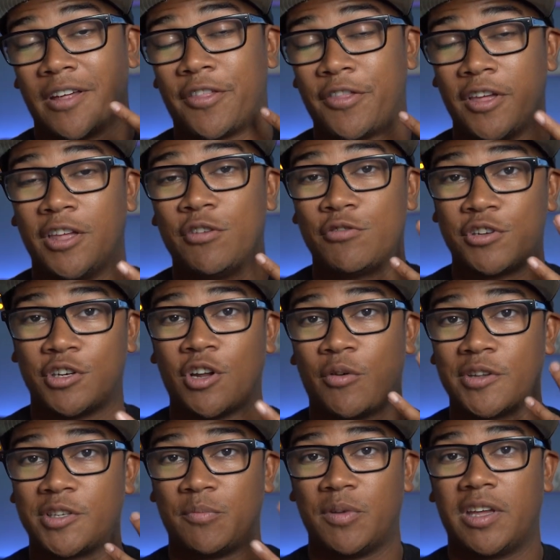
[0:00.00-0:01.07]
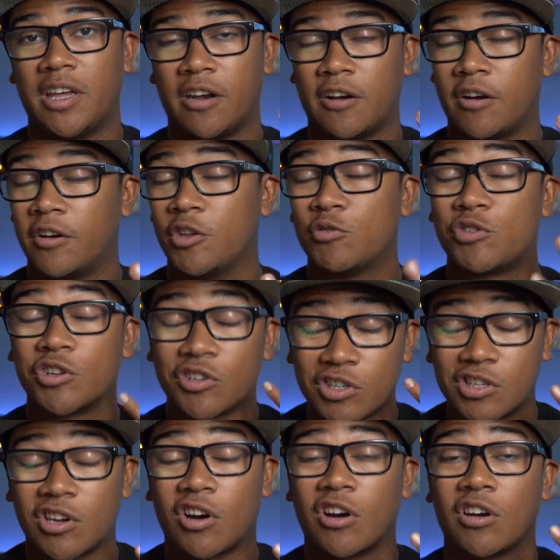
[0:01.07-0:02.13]
a thing you should know as a beginner, you should
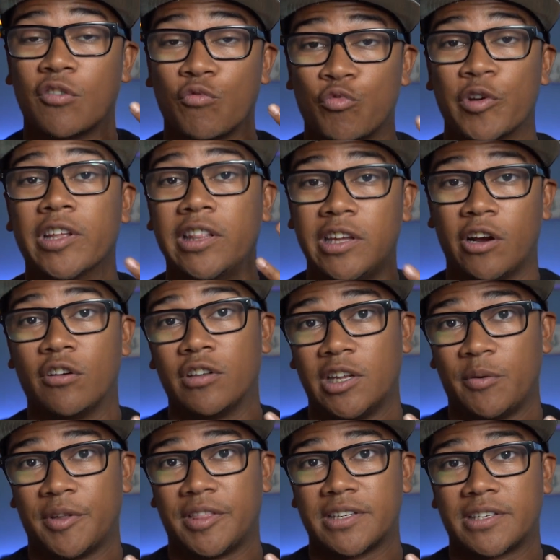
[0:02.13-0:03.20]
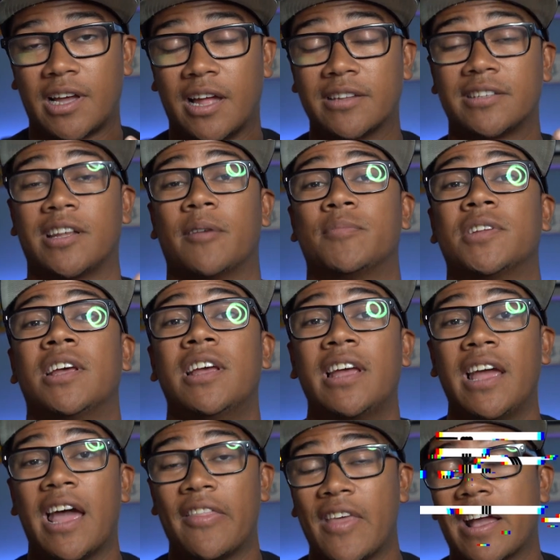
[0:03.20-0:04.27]
start really early with this concept. And